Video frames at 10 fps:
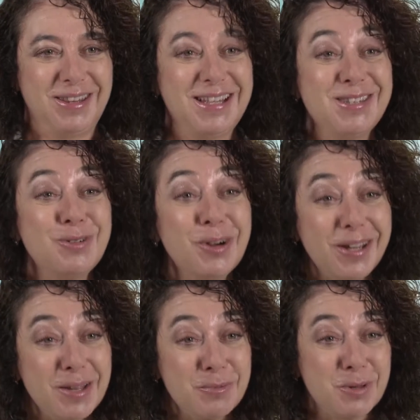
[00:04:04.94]
And that's where
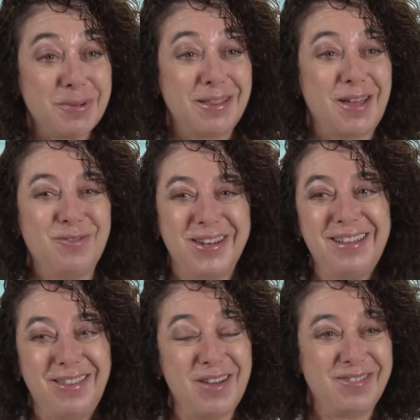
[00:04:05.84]
I am with my life, and
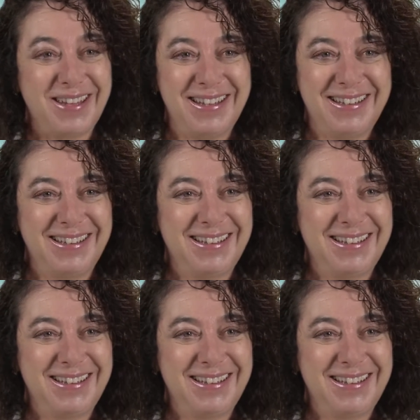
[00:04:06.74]
I love it.